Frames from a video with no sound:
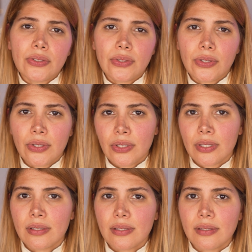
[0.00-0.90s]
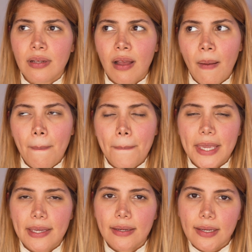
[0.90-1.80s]
turns
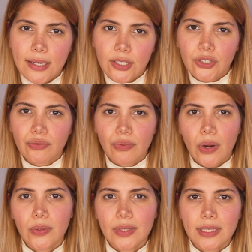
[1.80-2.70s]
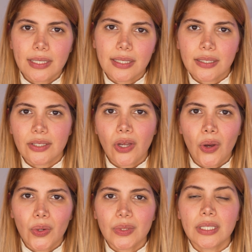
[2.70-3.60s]
pinkish, rosy
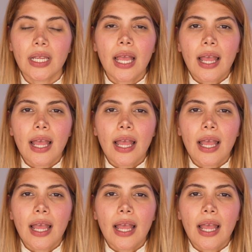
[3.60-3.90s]
toned.